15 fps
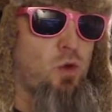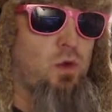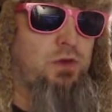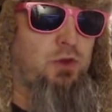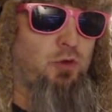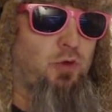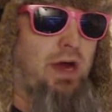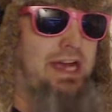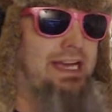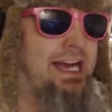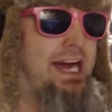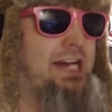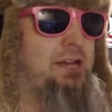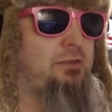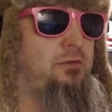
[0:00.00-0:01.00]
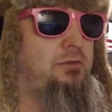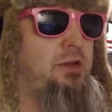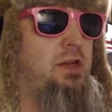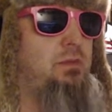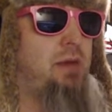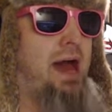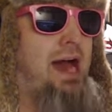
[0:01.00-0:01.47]
with the right kind of
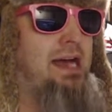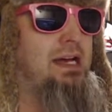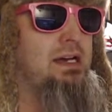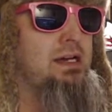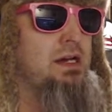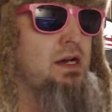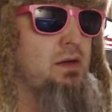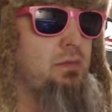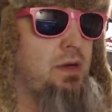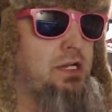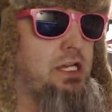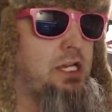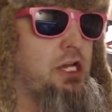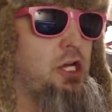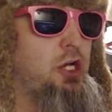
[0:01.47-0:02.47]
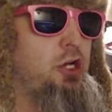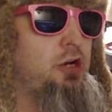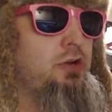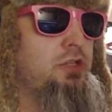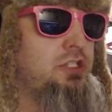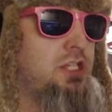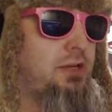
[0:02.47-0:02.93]
feedback, but in an
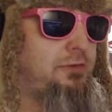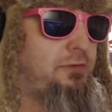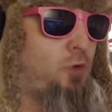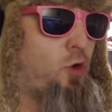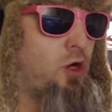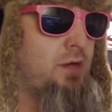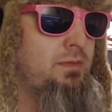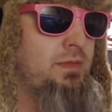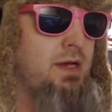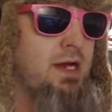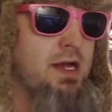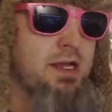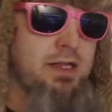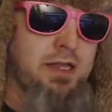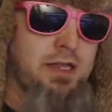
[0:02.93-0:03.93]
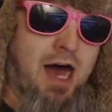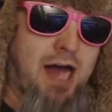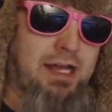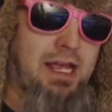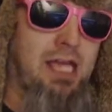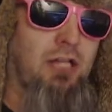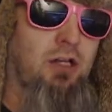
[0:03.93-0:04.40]
acoustic form,
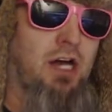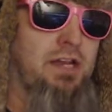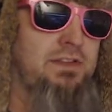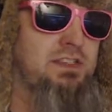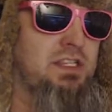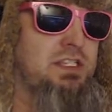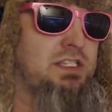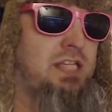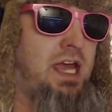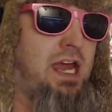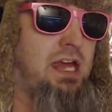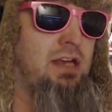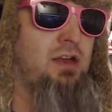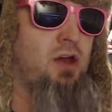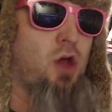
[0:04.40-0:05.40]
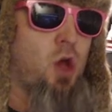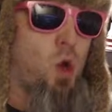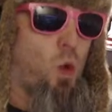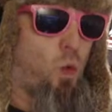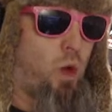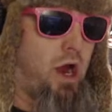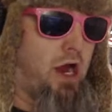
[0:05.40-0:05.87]
not a lot of sustain,
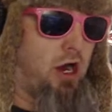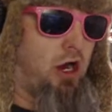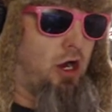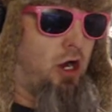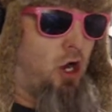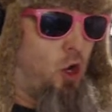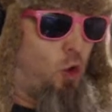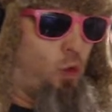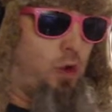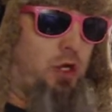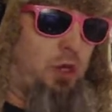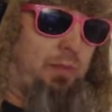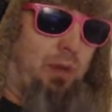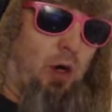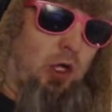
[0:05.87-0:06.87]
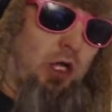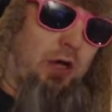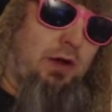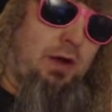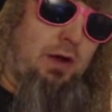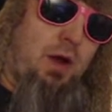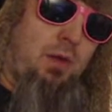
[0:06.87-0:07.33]
where when you pull
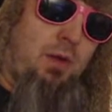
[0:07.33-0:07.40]
a